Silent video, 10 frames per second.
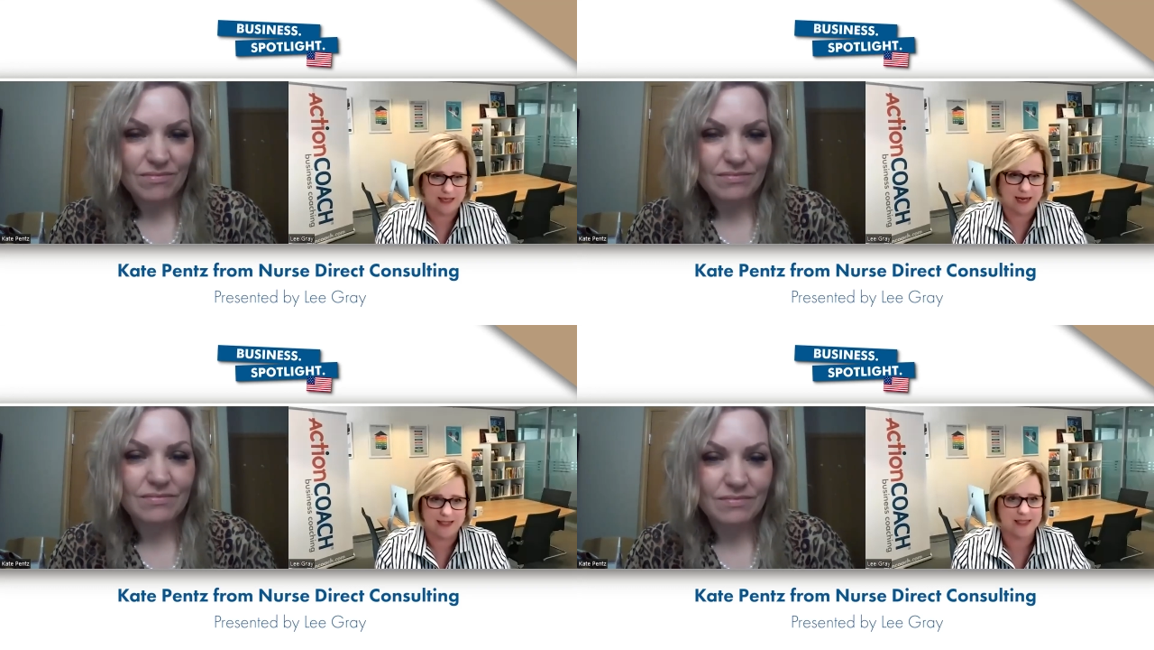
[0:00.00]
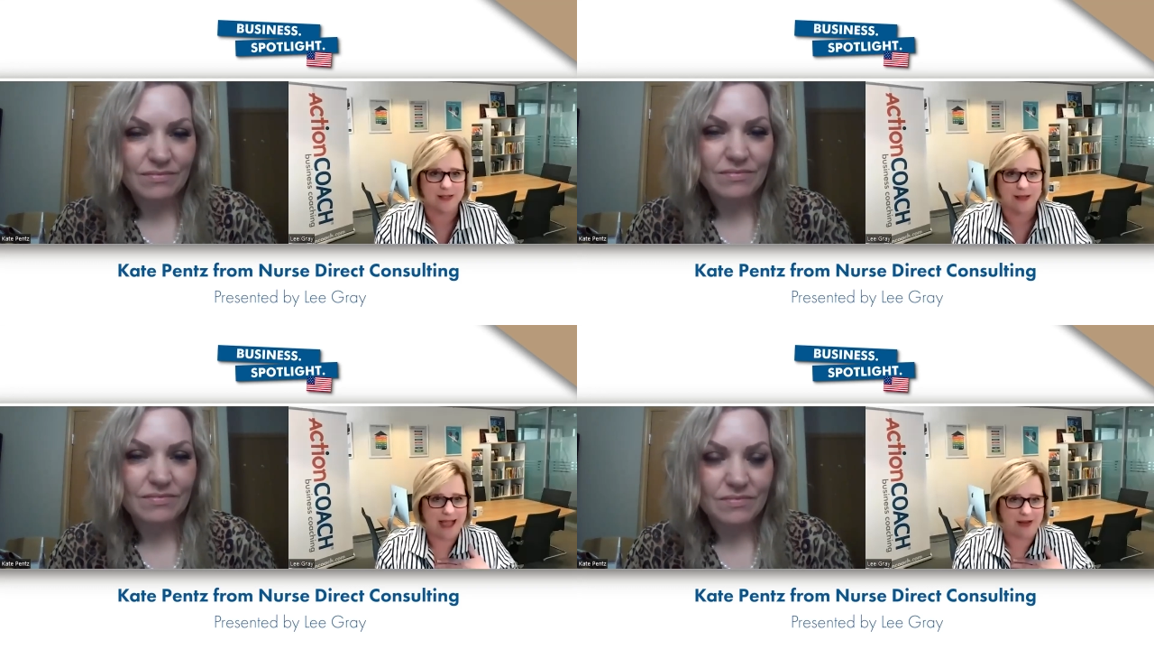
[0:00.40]
Speaker 1: that I still
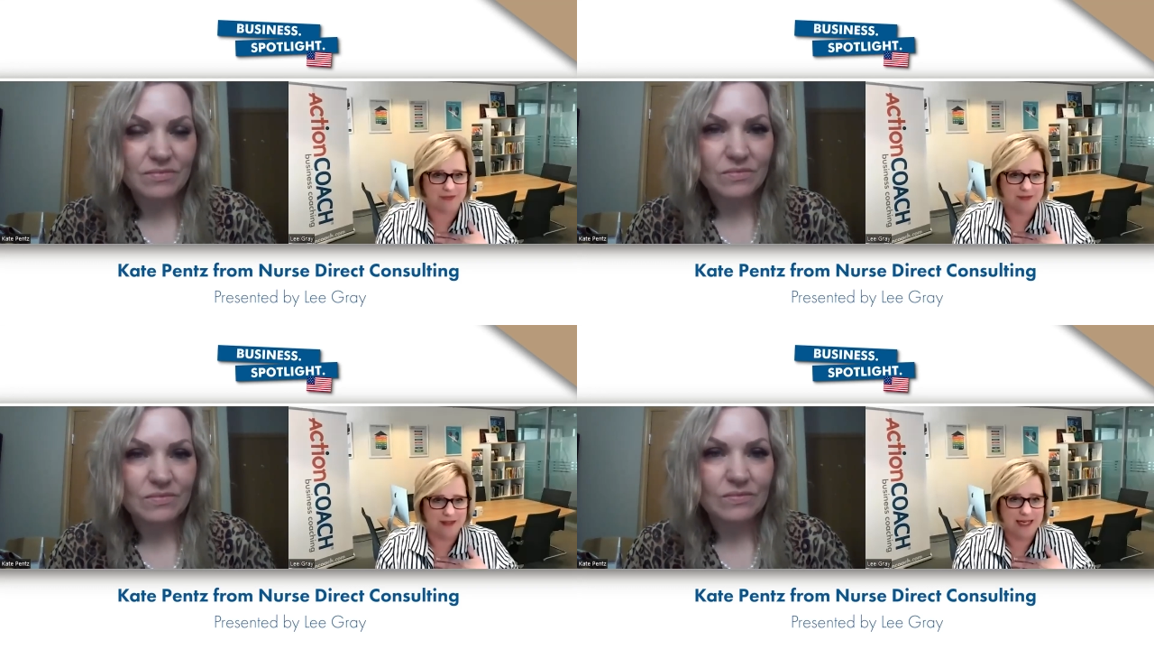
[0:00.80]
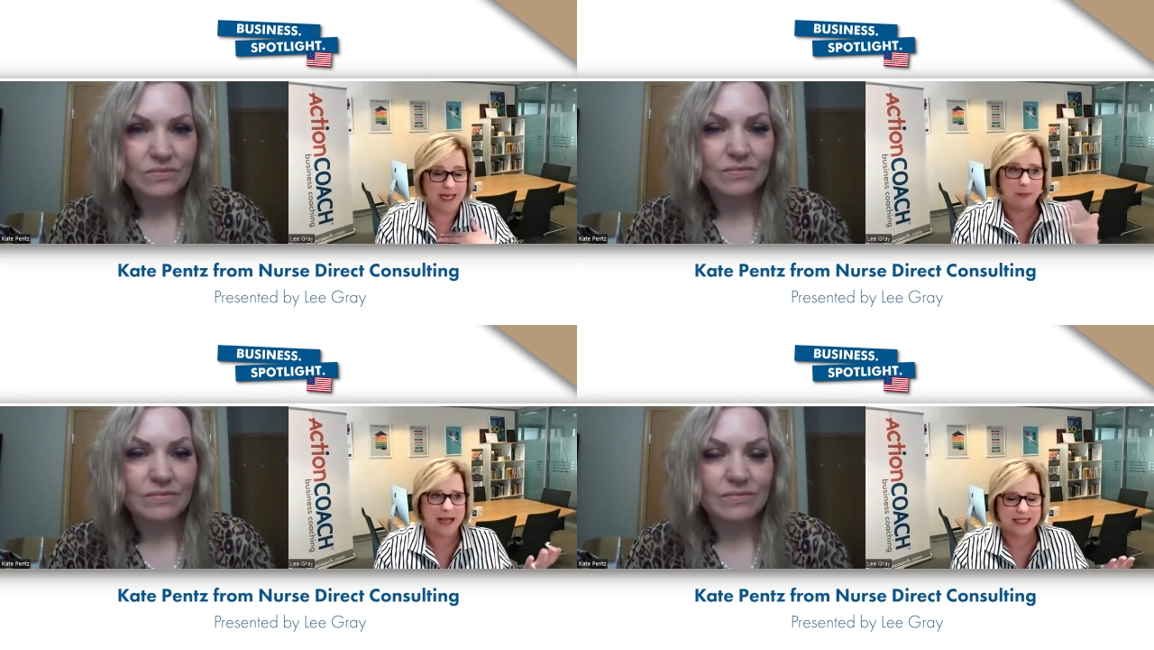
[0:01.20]
have and
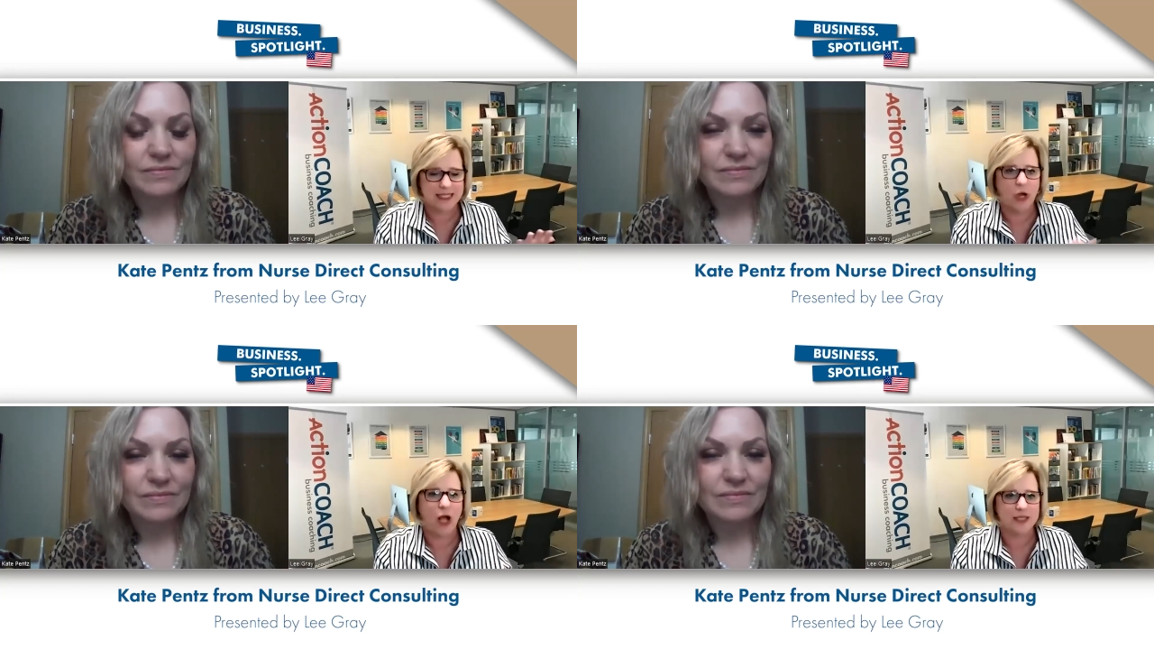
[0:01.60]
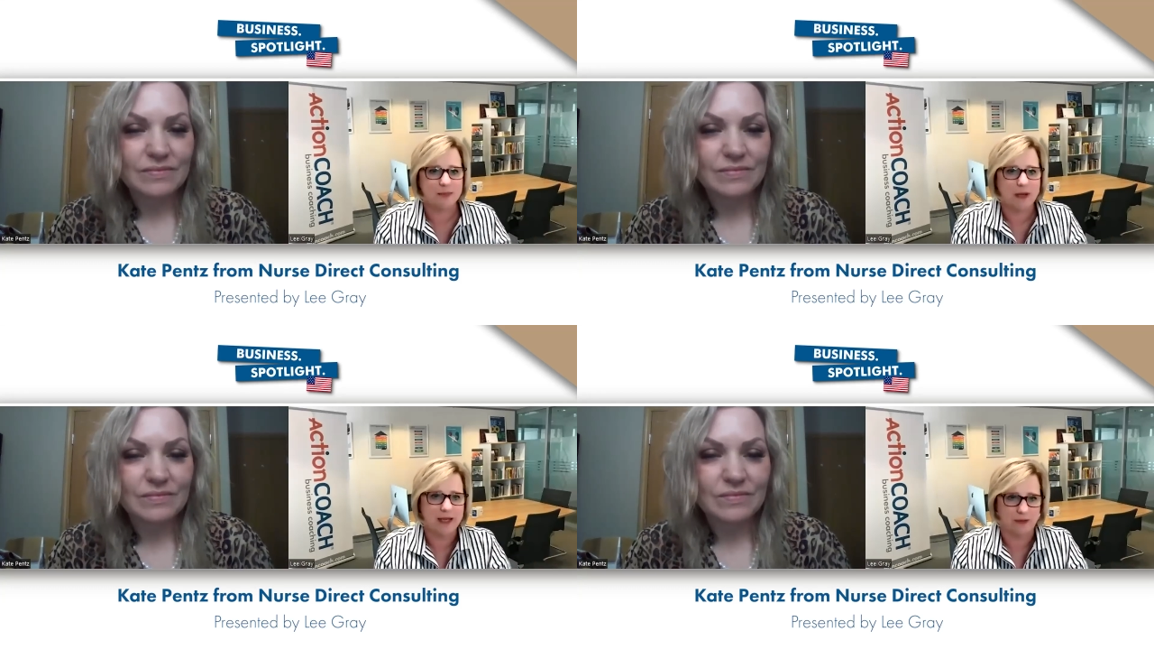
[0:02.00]
I'm passing on to
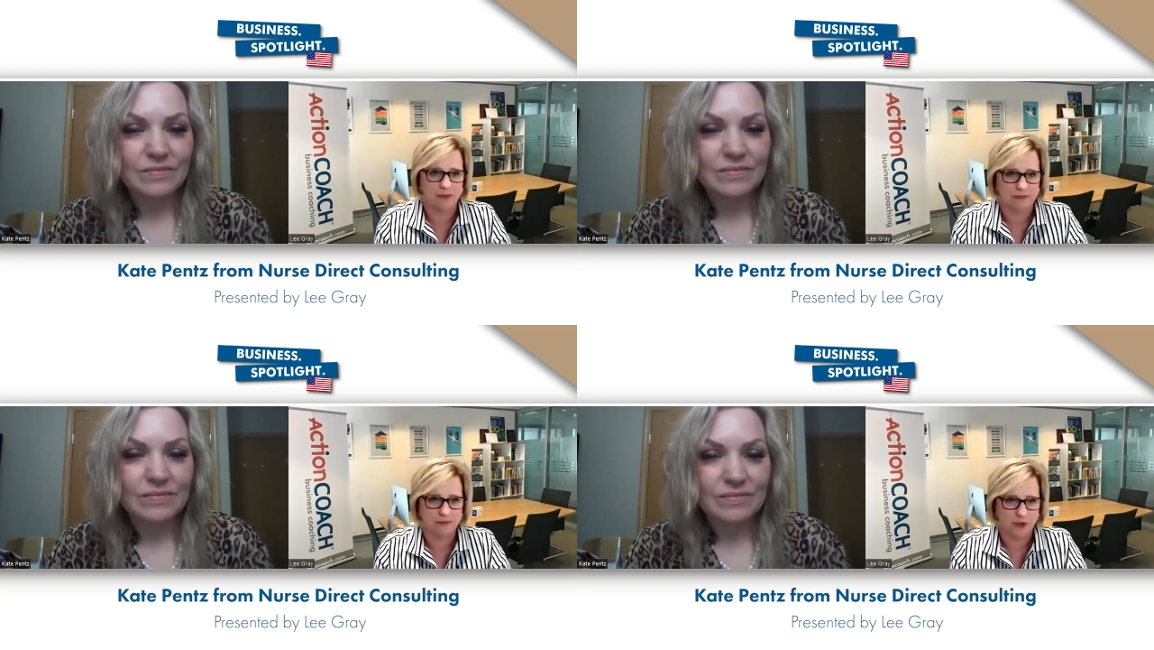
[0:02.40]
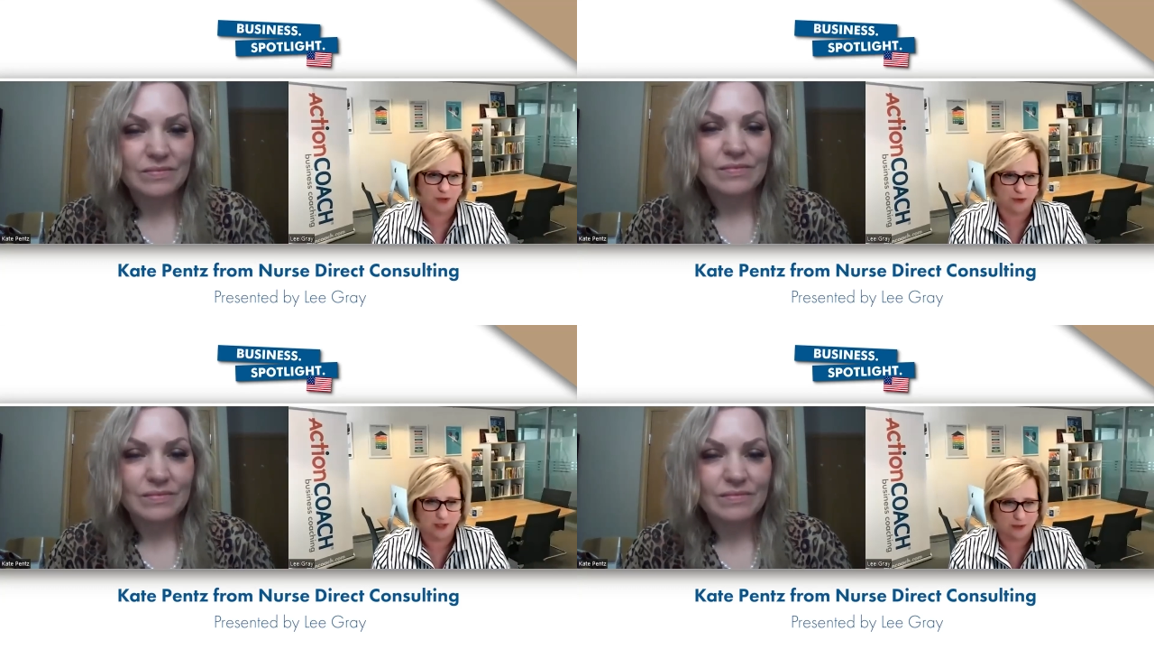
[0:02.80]
my own
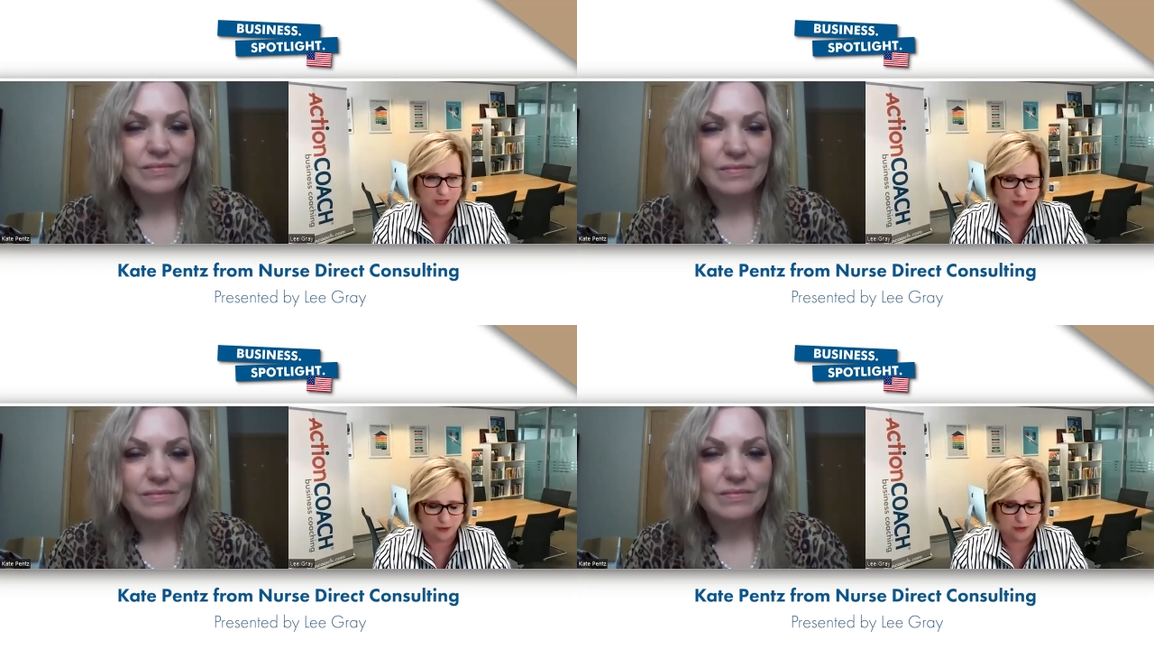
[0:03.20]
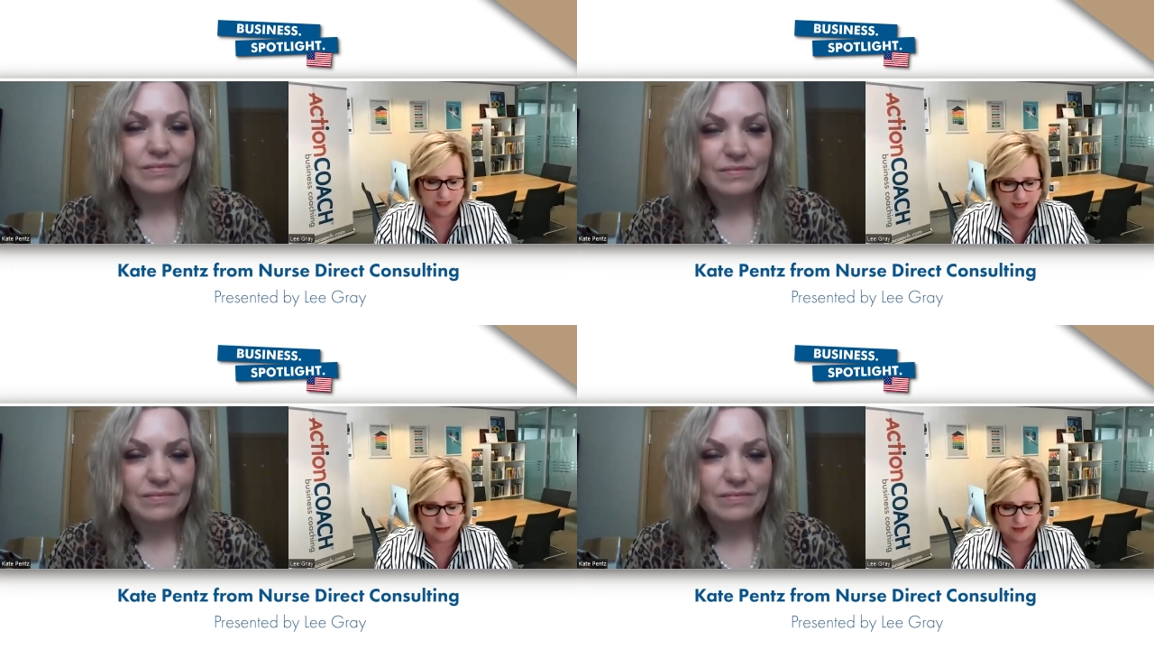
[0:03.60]
children and grandchildren now.